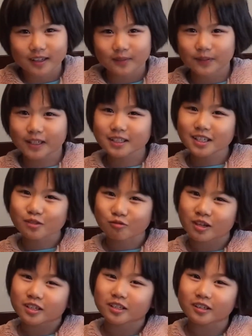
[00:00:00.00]
Because it's
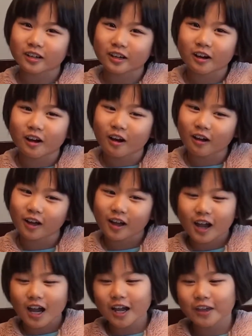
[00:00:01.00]
winter and all,
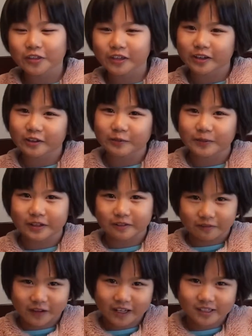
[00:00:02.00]
I think it would be
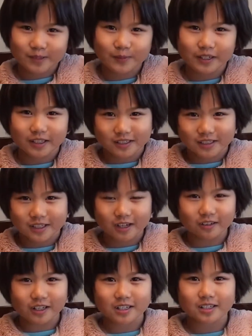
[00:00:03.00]
great to make a
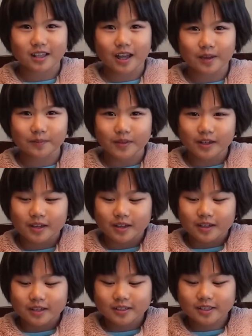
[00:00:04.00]
snow day slime.
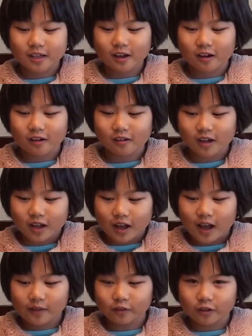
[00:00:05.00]
So,
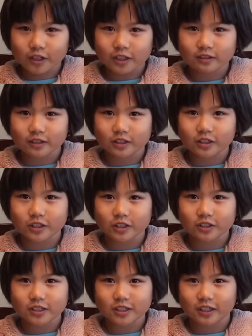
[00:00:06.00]
I'm going to
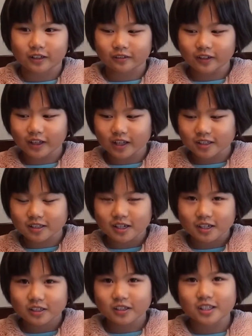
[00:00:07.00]
introduce the ingredients
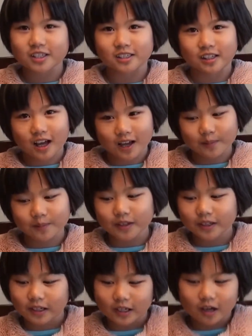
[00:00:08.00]
to this slime.
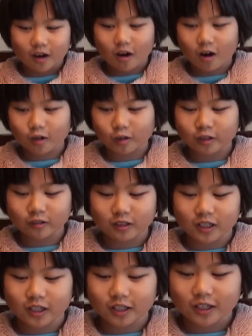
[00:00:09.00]
All you
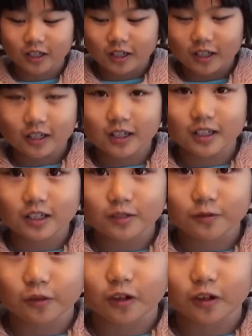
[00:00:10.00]
need is 4